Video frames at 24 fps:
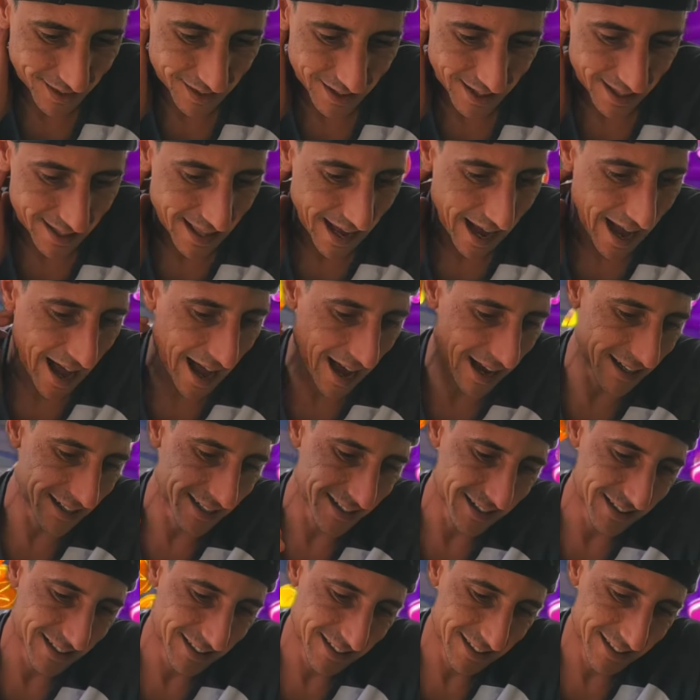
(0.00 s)
Look at that.
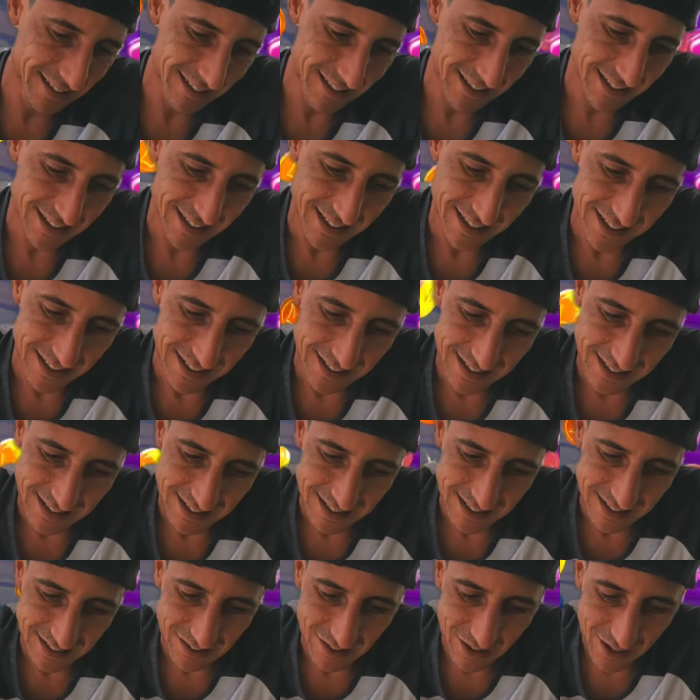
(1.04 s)

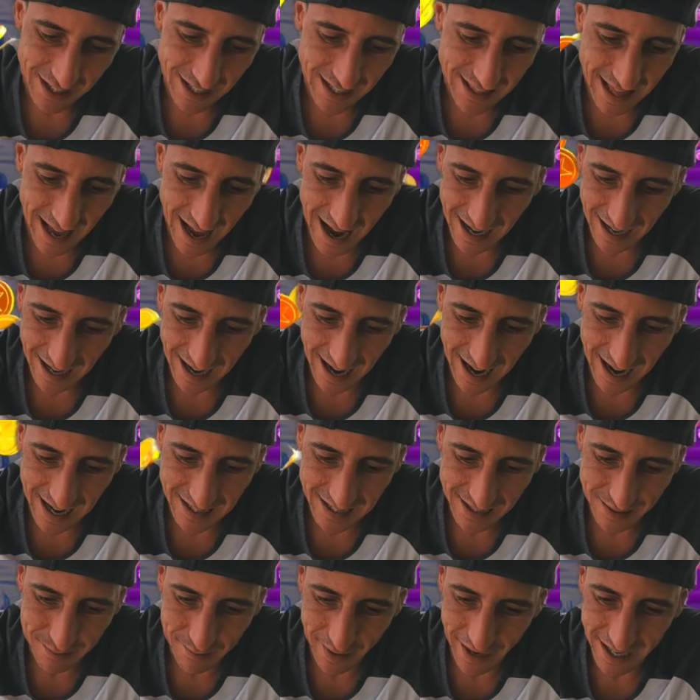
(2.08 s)
Look at that,
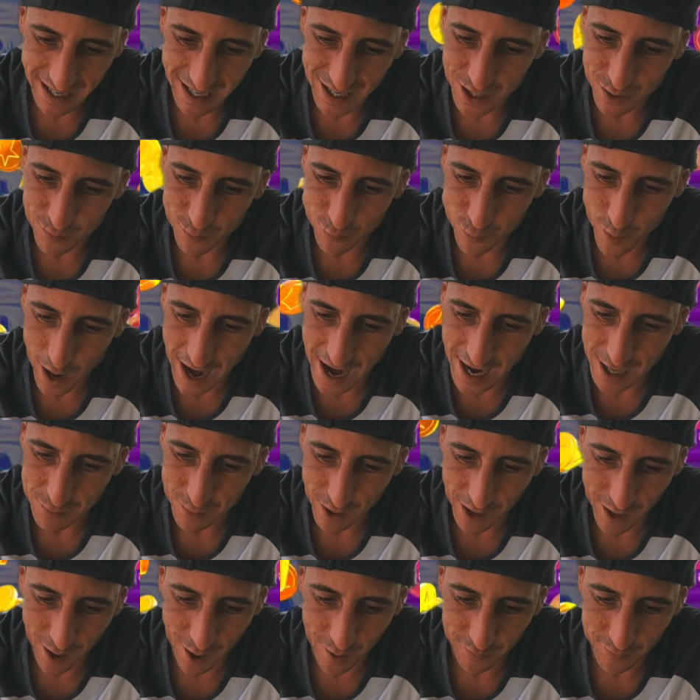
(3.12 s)
guys. Making it rain
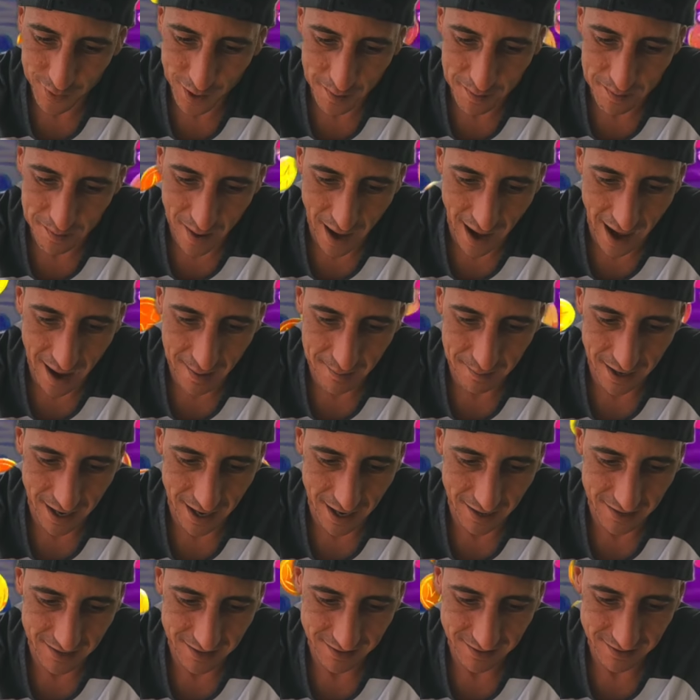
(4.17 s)
right off the bat,
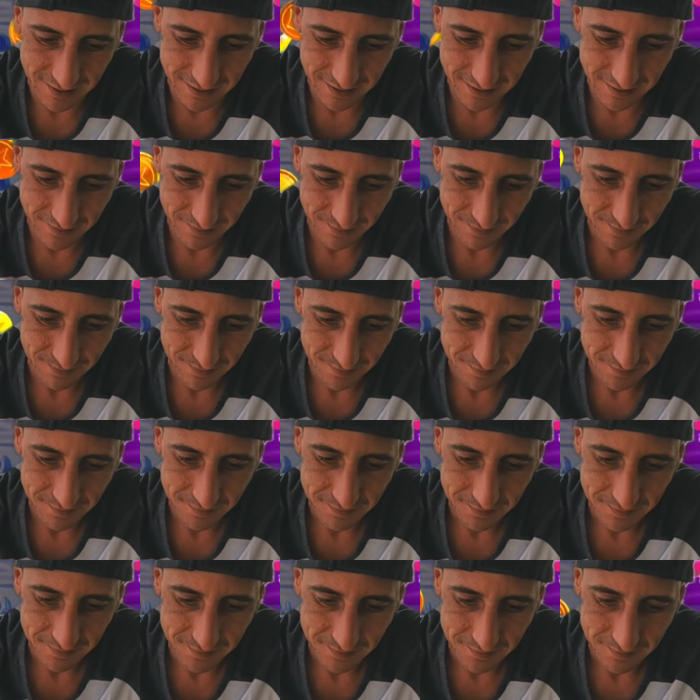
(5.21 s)
man.
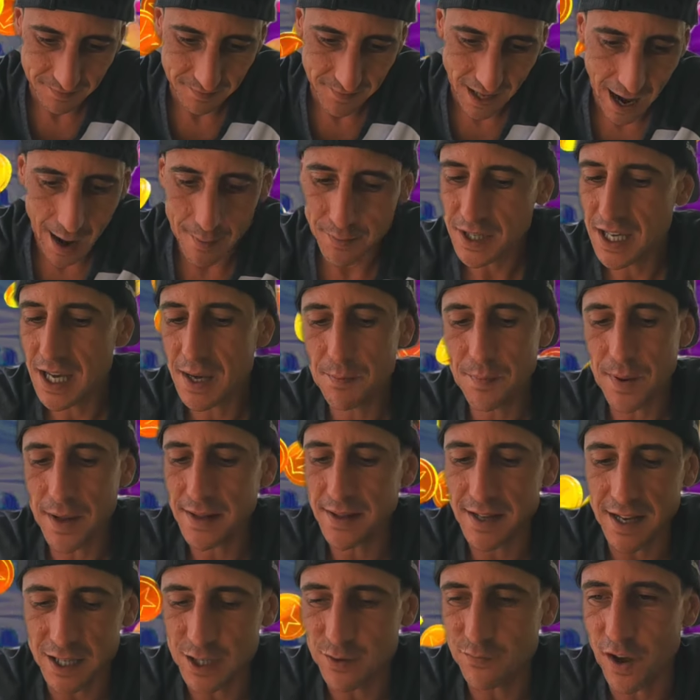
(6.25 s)
I'm
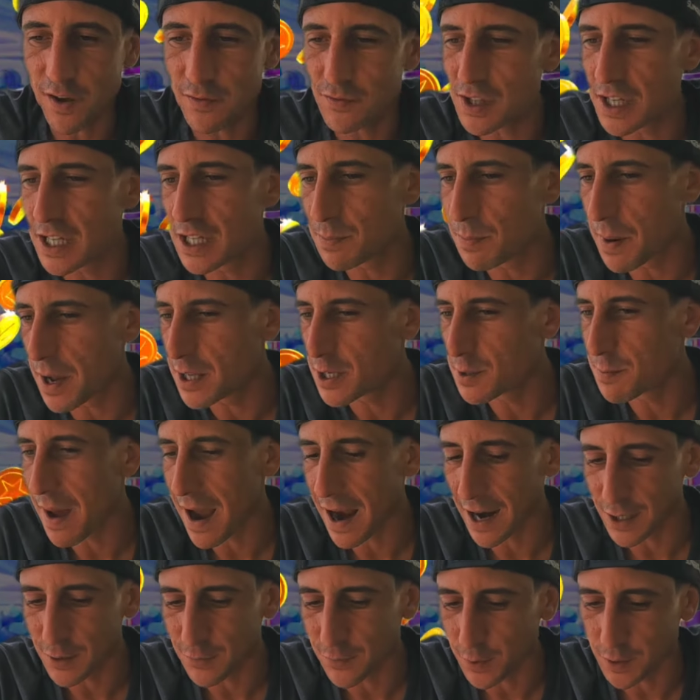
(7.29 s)
keeping this 50 spins
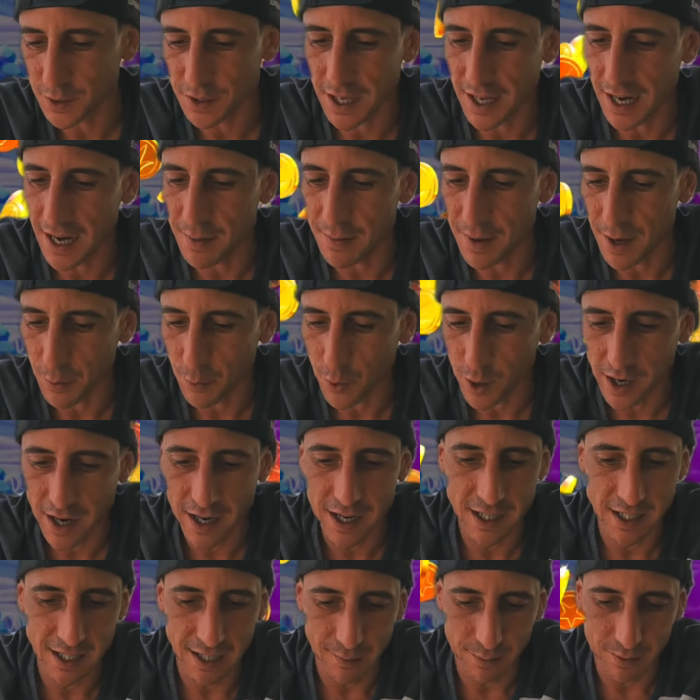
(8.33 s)
max for today, man. We're
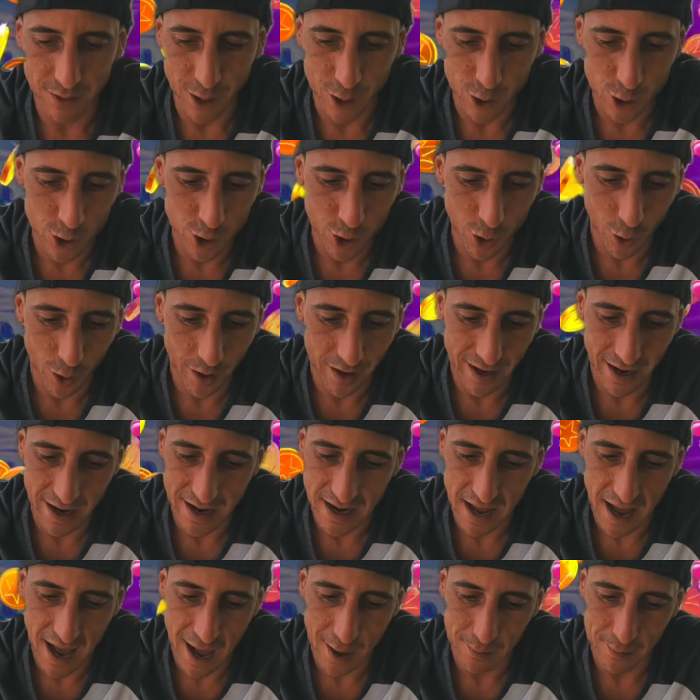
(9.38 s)
going to keep this short
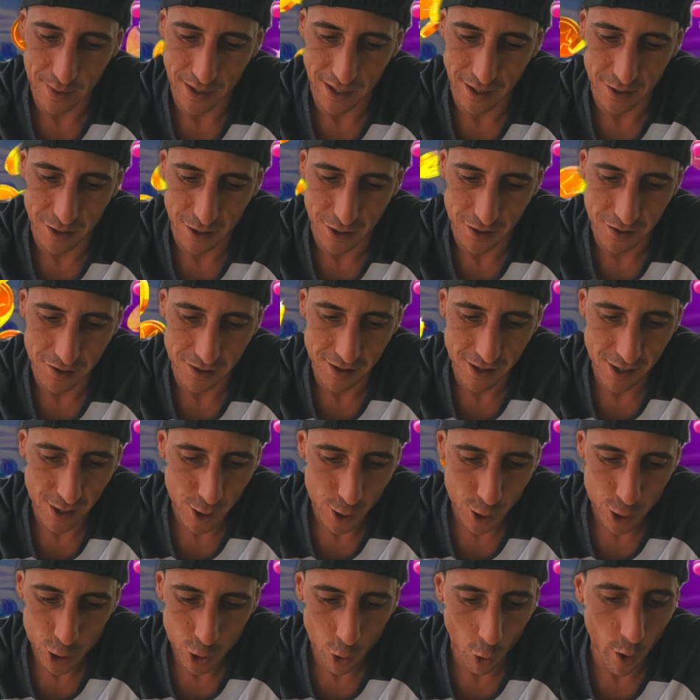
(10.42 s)
and epic, dude.
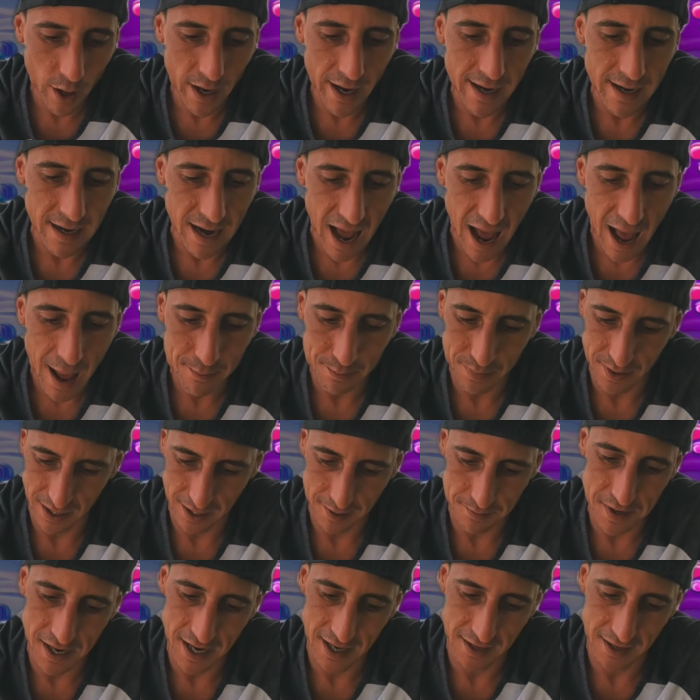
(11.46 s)
Short and epic,